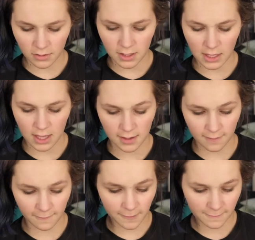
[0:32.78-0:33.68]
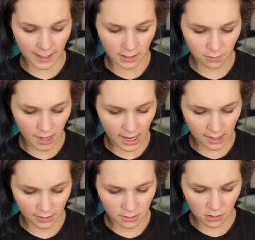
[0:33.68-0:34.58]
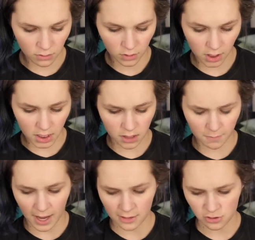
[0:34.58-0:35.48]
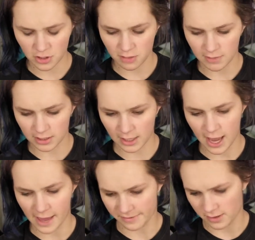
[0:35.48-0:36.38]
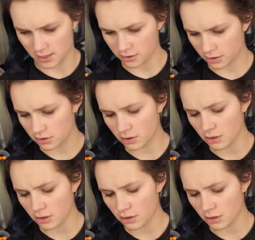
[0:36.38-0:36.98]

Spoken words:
it as a full face mask or as a spot treatment as needed.